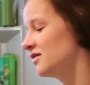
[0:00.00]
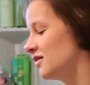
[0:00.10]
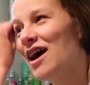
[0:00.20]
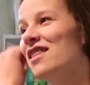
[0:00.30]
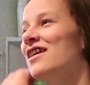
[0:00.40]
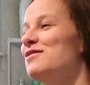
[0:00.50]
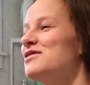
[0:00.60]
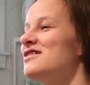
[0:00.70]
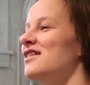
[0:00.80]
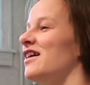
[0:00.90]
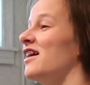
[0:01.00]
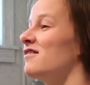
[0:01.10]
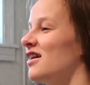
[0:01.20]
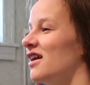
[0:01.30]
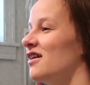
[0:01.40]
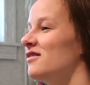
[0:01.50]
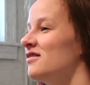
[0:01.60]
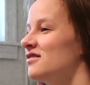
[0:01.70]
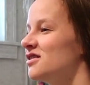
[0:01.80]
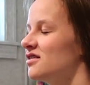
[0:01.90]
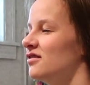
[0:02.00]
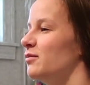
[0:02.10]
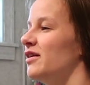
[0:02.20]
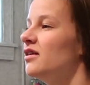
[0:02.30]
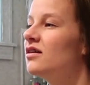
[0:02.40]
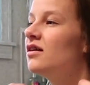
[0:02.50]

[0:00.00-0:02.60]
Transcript: I think I'm just delaying right now, just a little bit.